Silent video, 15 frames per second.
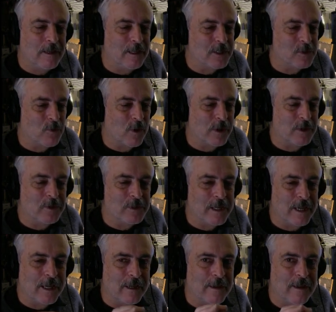is where you
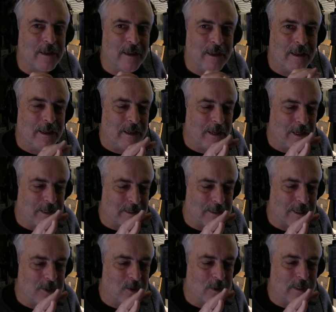take
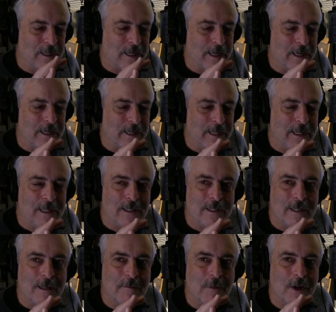essentially a
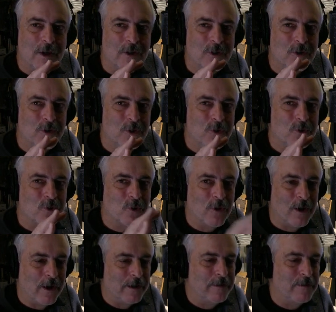helium
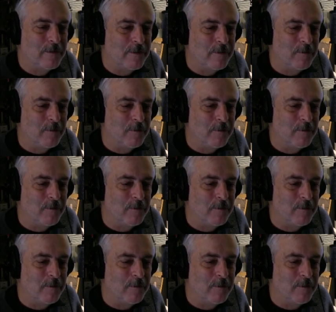neutron.